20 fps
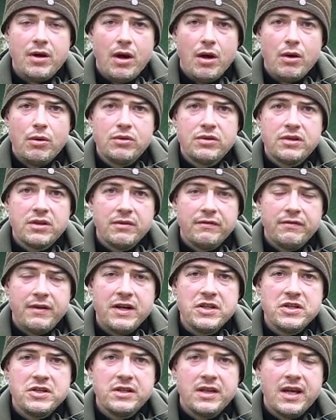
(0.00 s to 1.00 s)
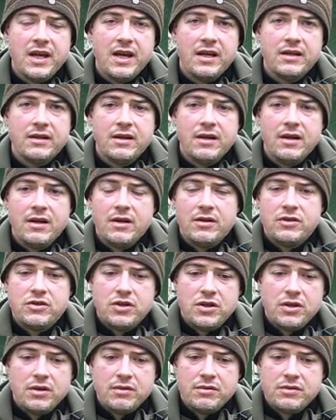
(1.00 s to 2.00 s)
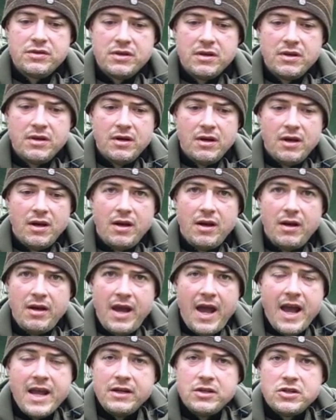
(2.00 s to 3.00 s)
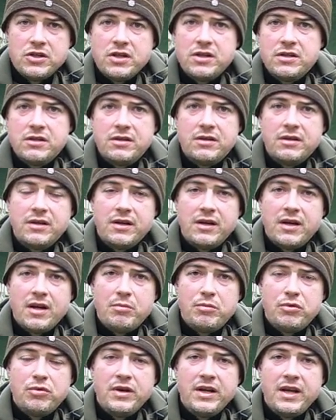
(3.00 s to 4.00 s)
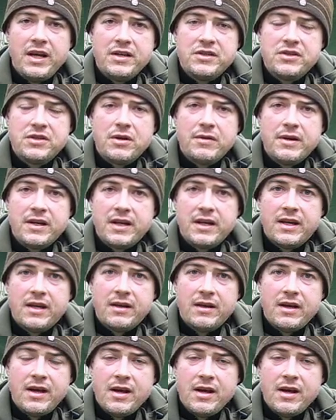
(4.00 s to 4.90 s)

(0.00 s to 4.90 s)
old-fashioned kit, choose ancient, prehistoric